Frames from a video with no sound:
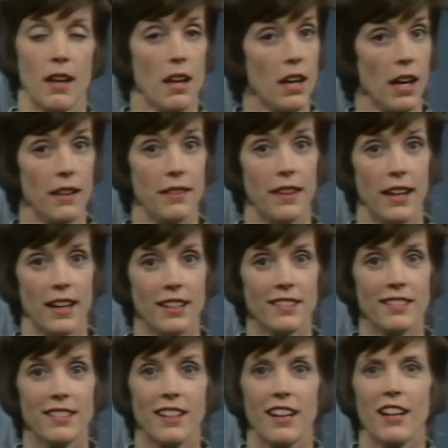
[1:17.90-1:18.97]
And then
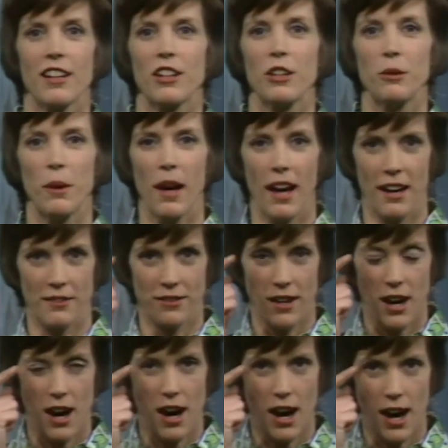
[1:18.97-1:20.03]
you have
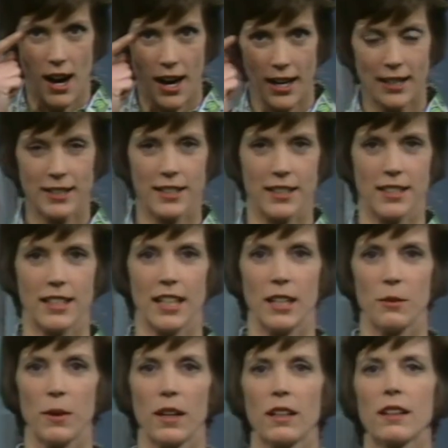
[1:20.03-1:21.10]
eyes to see
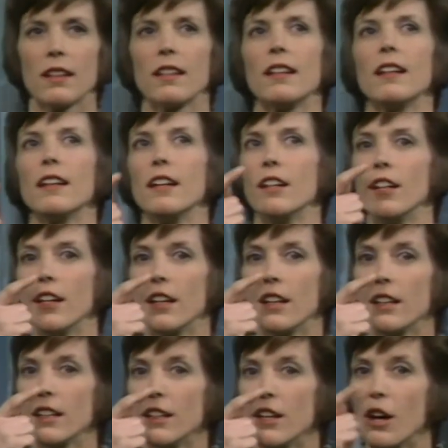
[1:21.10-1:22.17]
with,
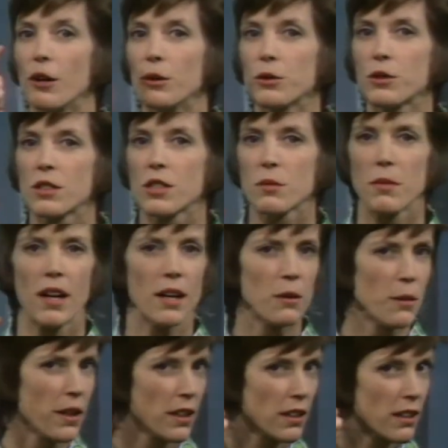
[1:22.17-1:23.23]
nose to smell
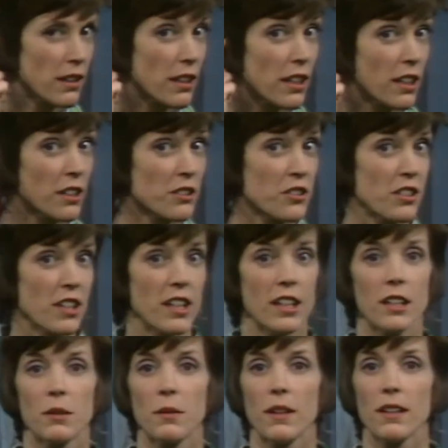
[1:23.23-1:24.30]
with, ears to
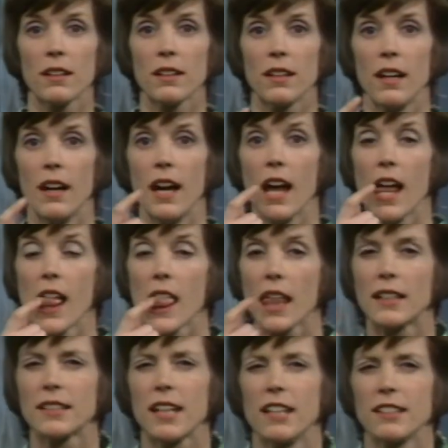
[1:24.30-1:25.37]
hear with,
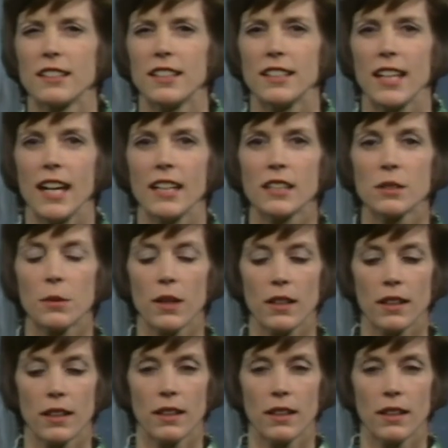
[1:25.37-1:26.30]
tongue to taste with,